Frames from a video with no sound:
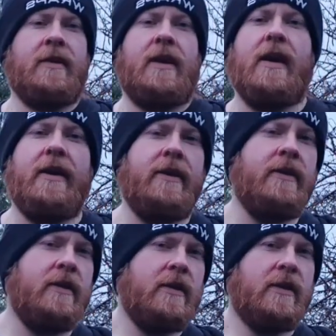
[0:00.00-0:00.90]
Okay,
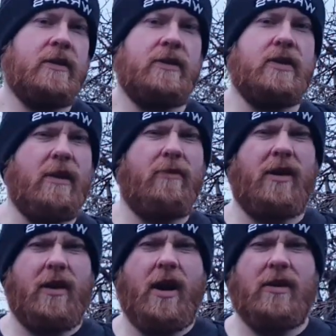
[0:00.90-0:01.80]
you don't
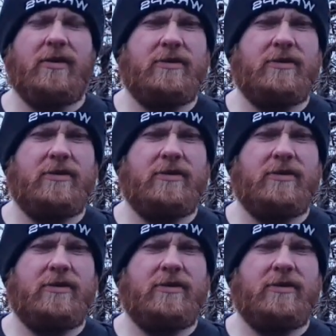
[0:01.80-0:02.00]
want a lot,